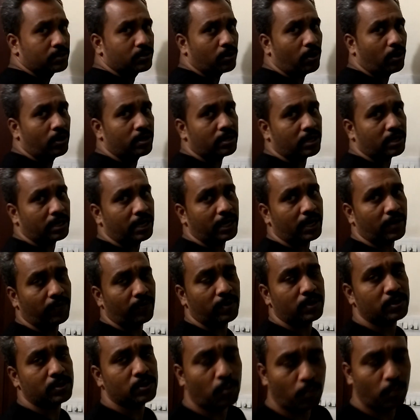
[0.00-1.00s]
So
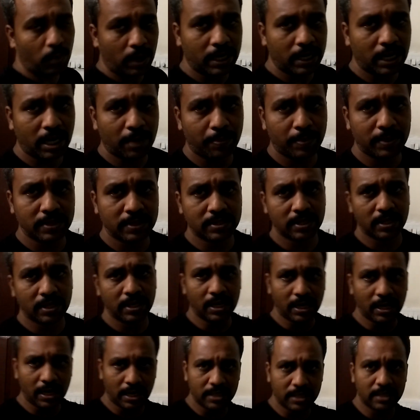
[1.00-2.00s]
alternatively, so what happens
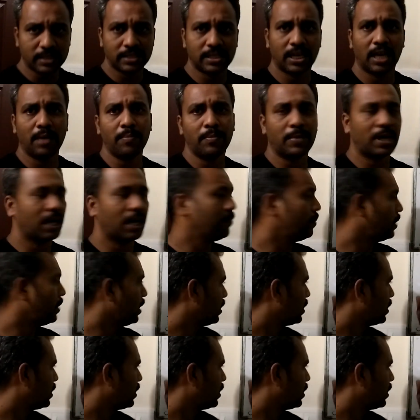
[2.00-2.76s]
here at the same time,